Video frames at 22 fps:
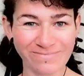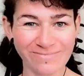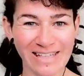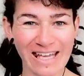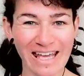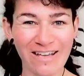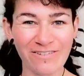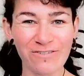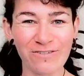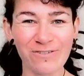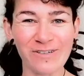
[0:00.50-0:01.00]

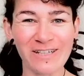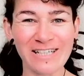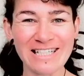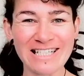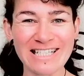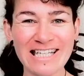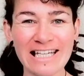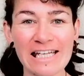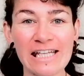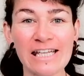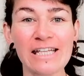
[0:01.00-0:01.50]
Hey everyone,
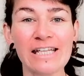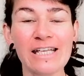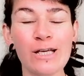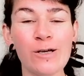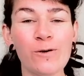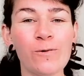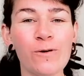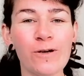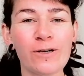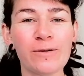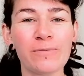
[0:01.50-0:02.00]
Talitha here.
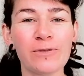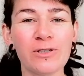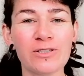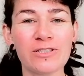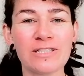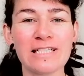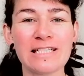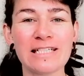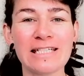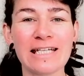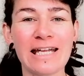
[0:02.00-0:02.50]
Welcome along
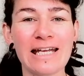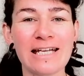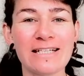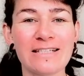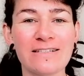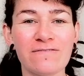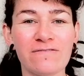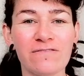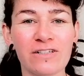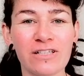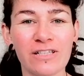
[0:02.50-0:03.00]
to
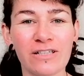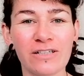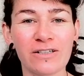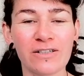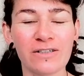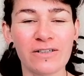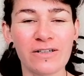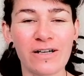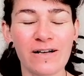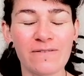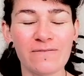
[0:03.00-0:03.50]
today's video.
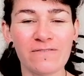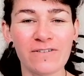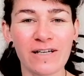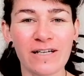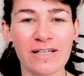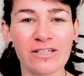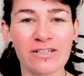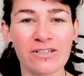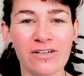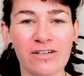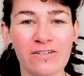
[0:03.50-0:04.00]
I'm
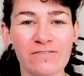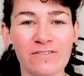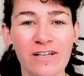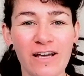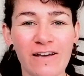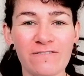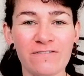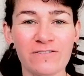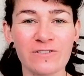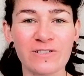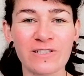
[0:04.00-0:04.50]
founder of
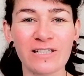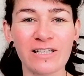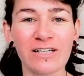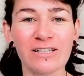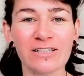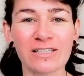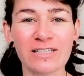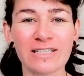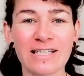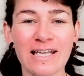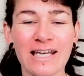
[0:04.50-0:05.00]
Life Force
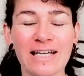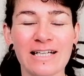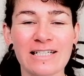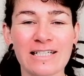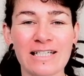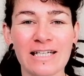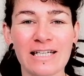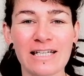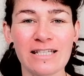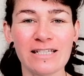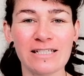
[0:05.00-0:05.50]
Locks and
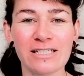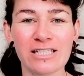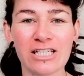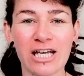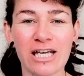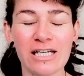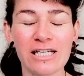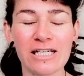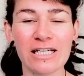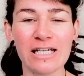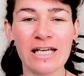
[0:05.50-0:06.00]
Talitha
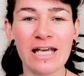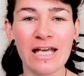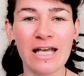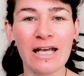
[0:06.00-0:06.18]
Jane.